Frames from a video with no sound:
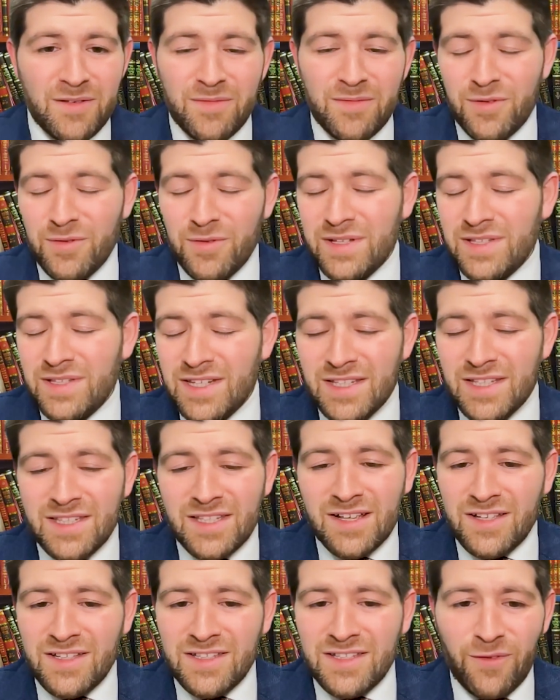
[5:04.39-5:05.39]
The reason is
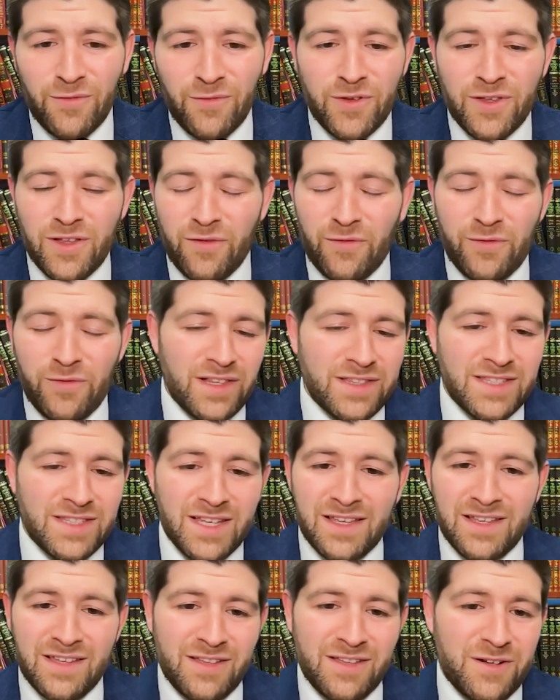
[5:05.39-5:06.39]
because if let's
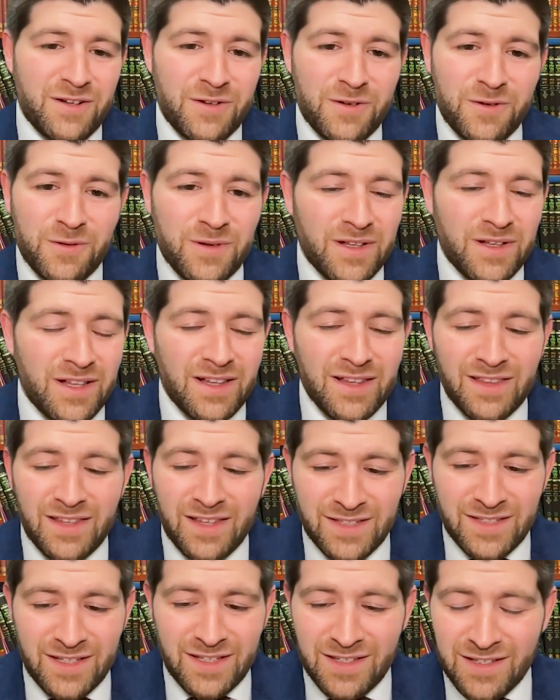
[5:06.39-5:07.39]
say,
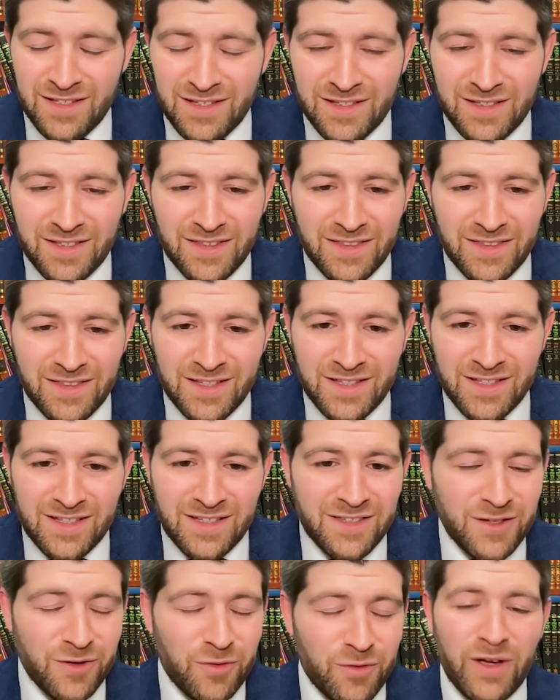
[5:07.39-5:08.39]
let's say
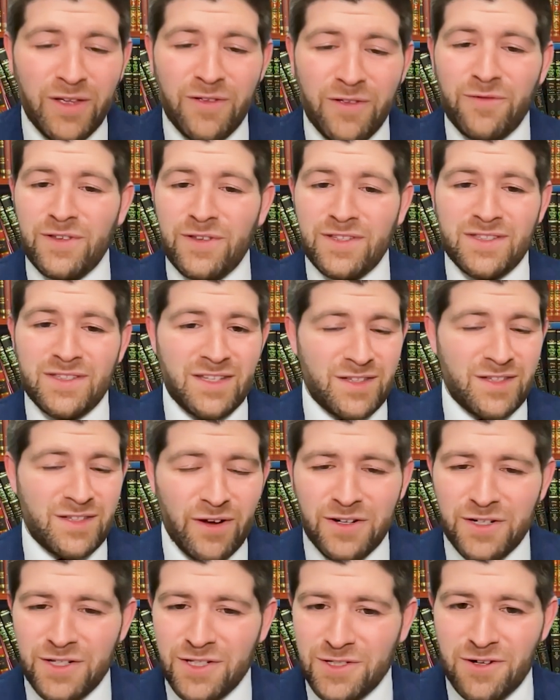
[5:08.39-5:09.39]
the wife is
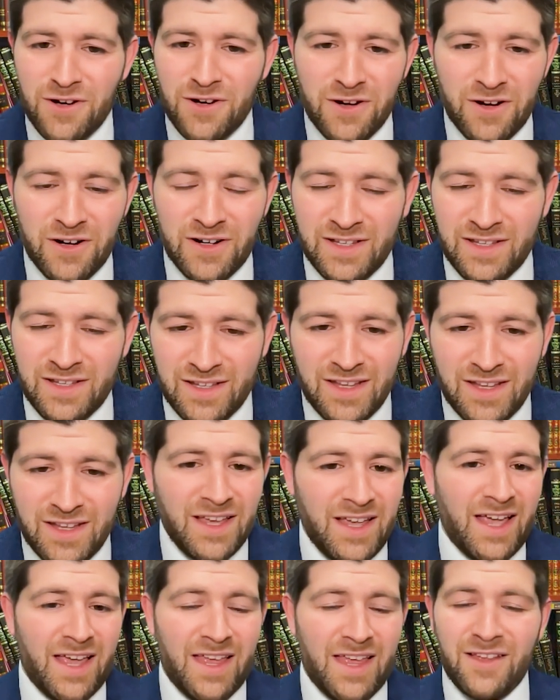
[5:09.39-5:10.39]
very strong on it
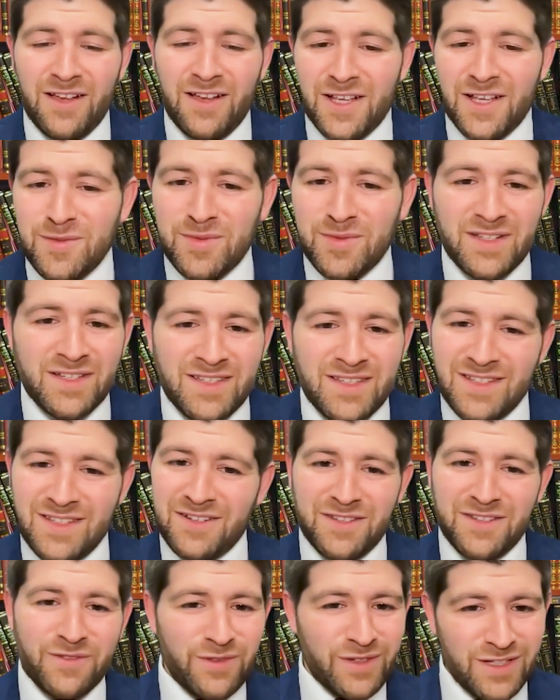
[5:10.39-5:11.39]
and the husband is,
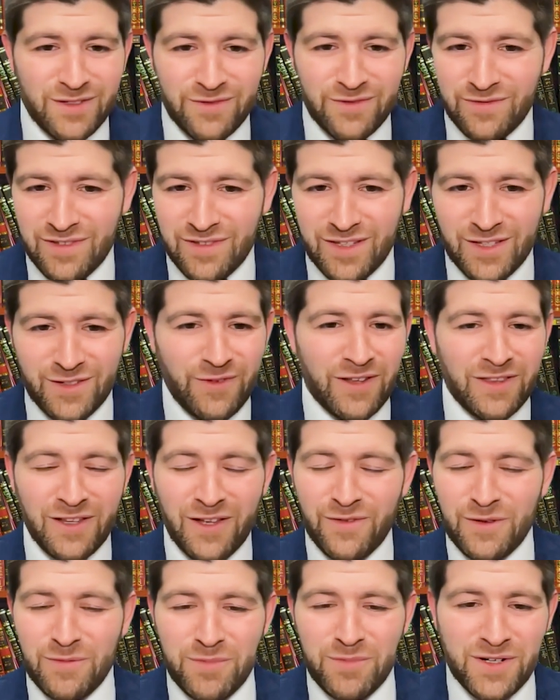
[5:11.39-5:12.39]
this fun
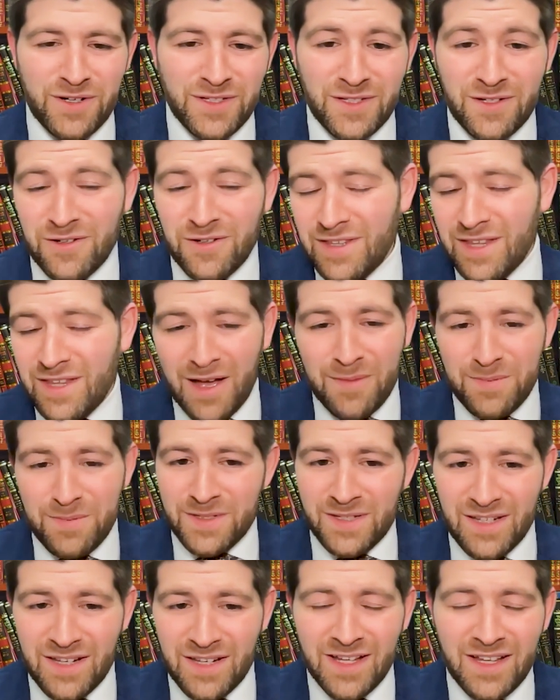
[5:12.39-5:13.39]
loving person, or the
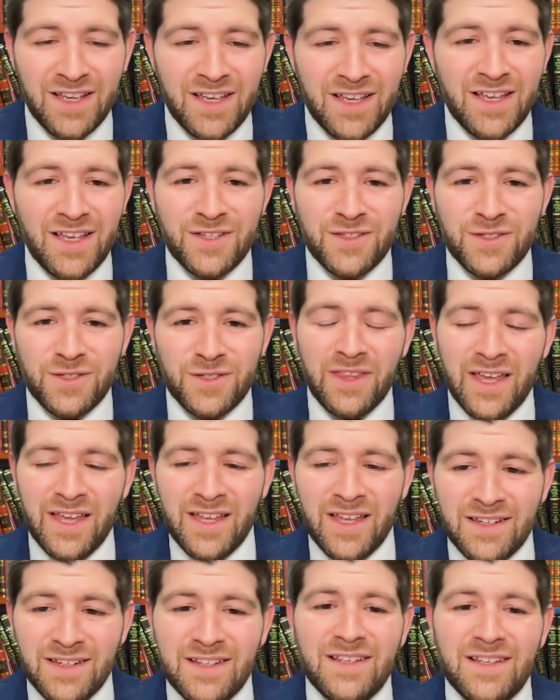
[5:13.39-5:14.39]
opposite. So
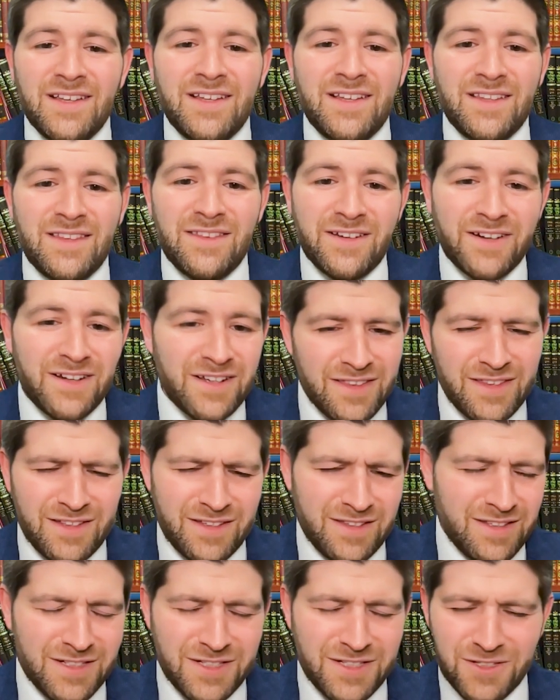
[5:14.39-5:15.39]
then
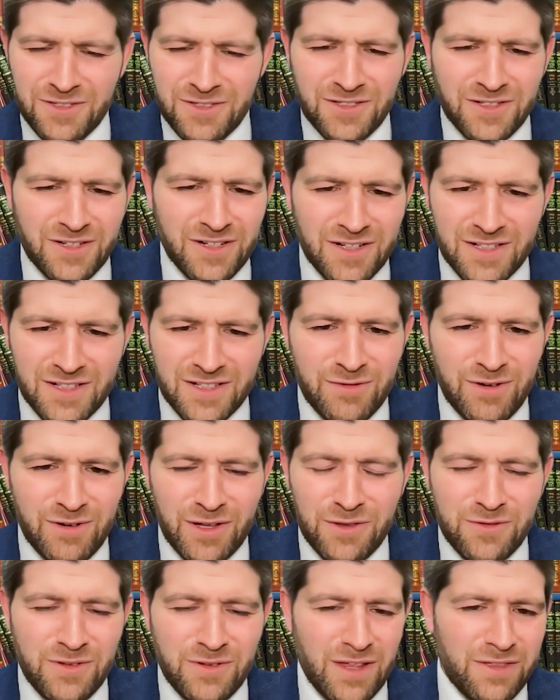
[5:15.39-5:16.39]
the children are going to see
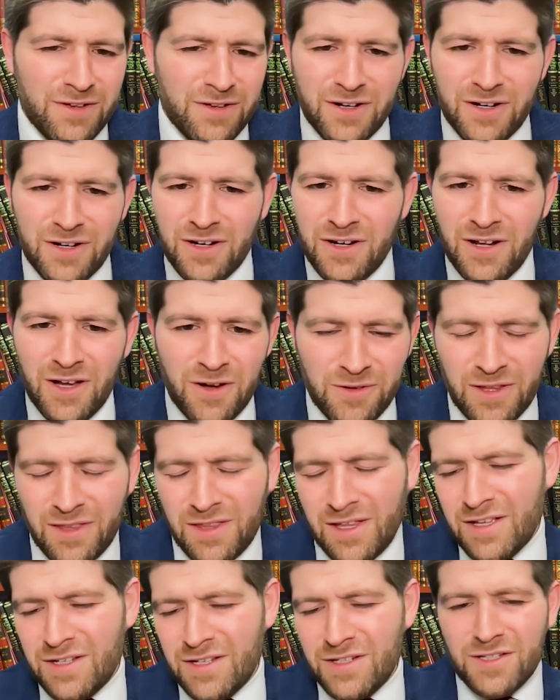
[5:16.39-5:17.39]
right through that. They're going to know that
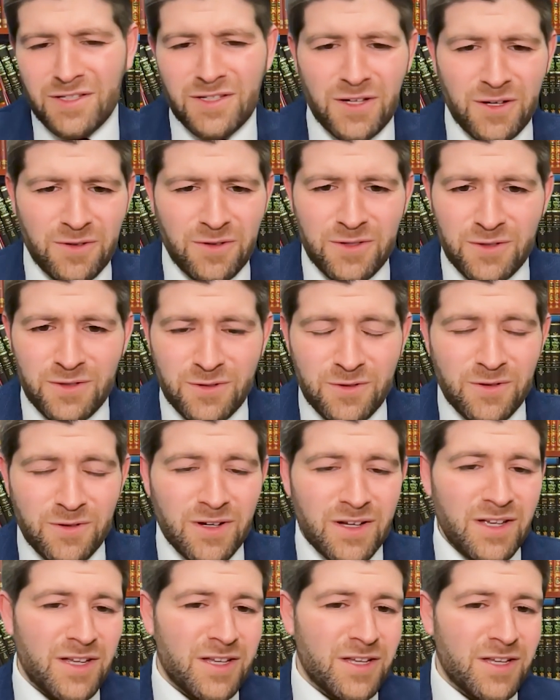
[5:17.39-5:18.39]
they can just go to,
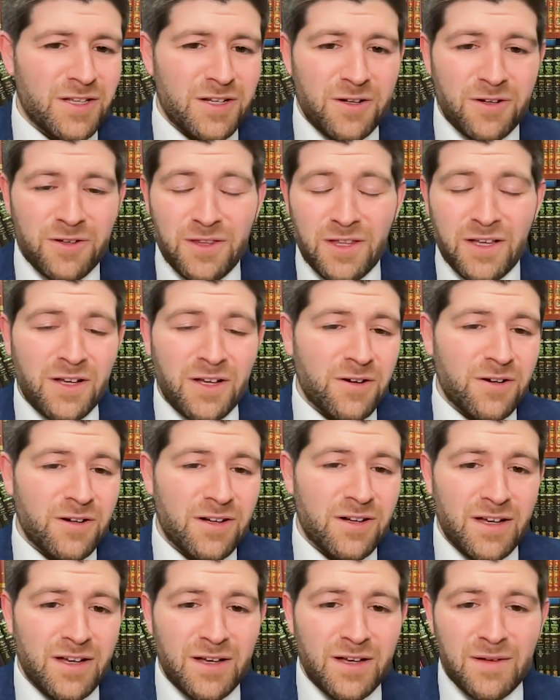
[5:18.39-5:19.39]
they can go
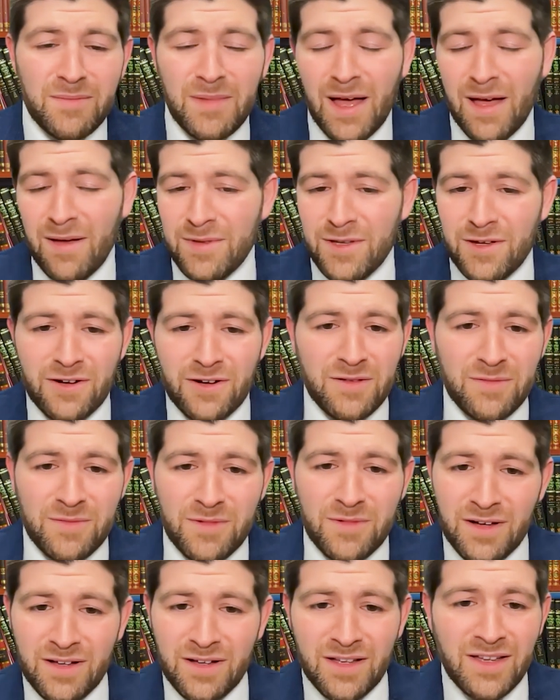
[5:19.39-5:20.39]
to mommy or
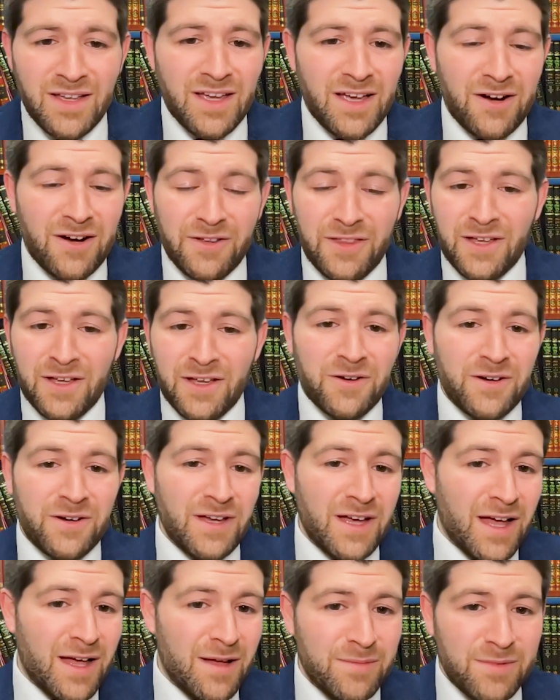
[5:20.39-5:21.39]
Ima, or they can go to
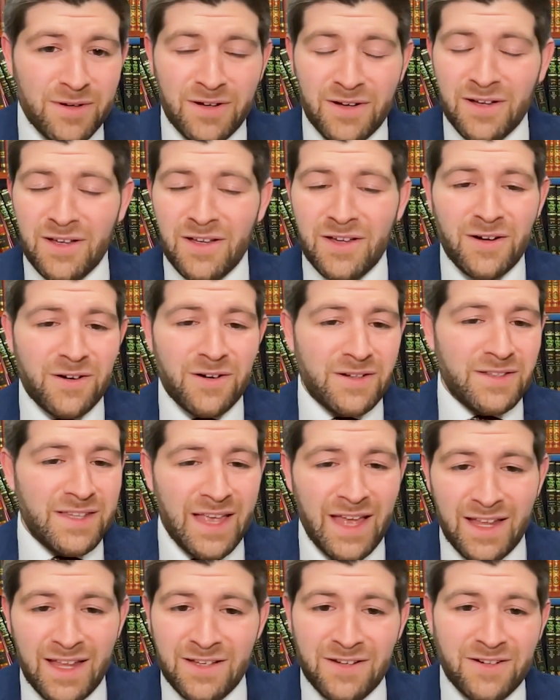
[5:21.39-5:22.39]
Abba or
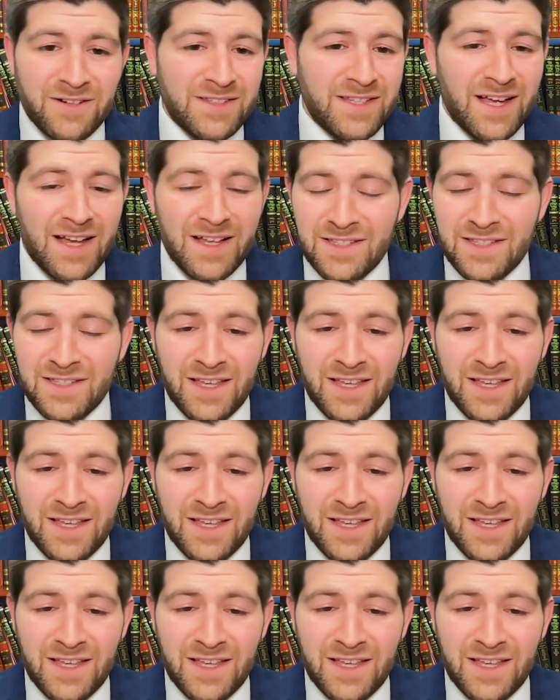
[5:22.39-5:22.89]
daddy or Tati.